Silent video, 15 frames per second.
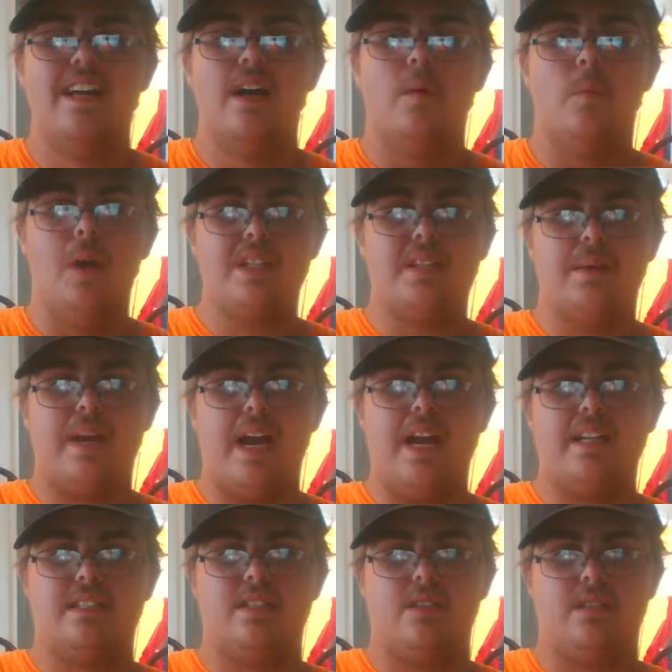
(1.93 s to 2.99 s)
What's up,
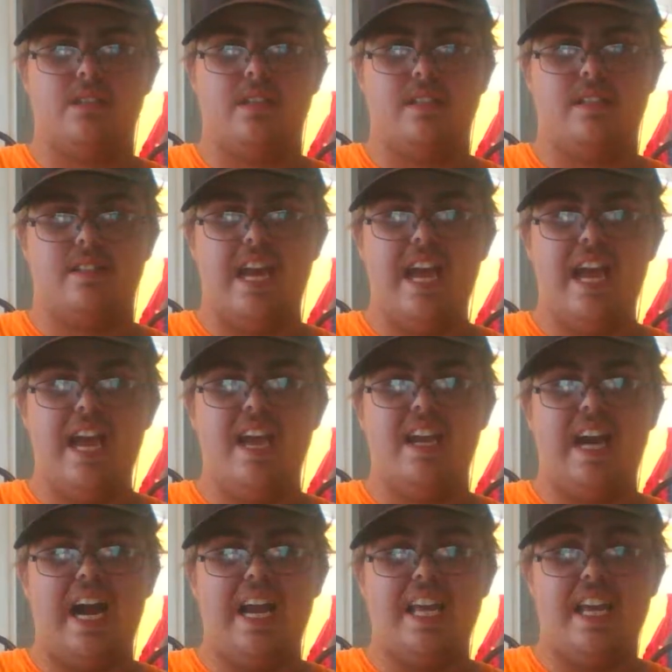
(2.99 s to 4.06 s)
guys? So today
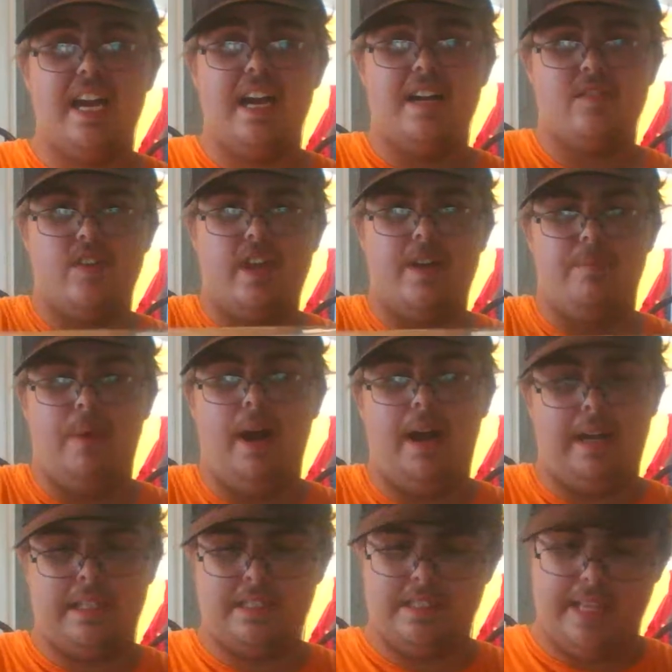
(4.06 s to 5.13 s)
I have a
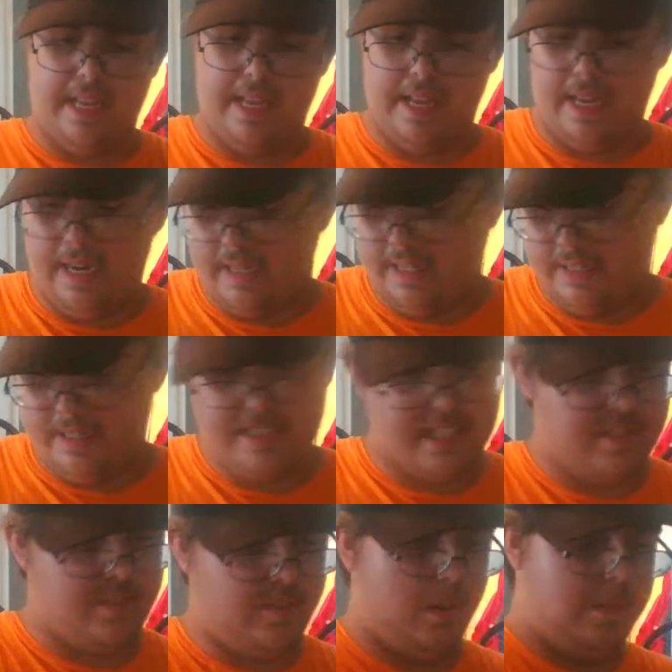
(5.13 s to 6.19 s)
box and this
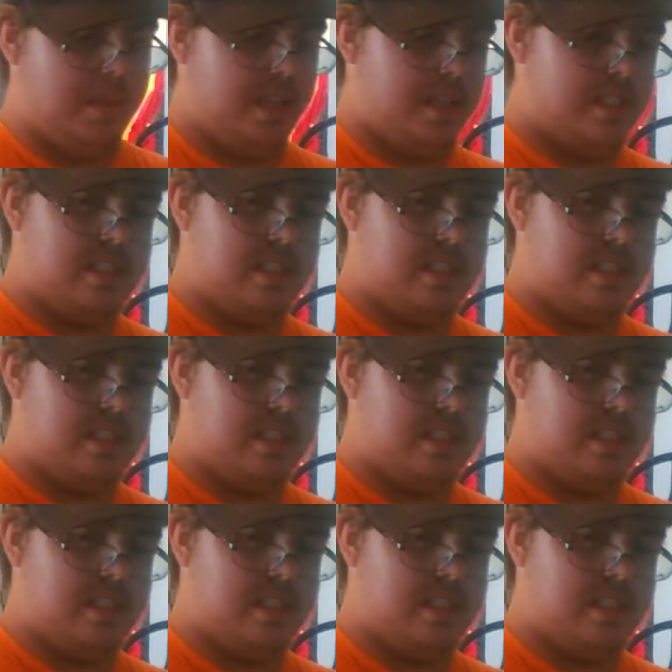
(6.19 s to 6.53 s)
is for me.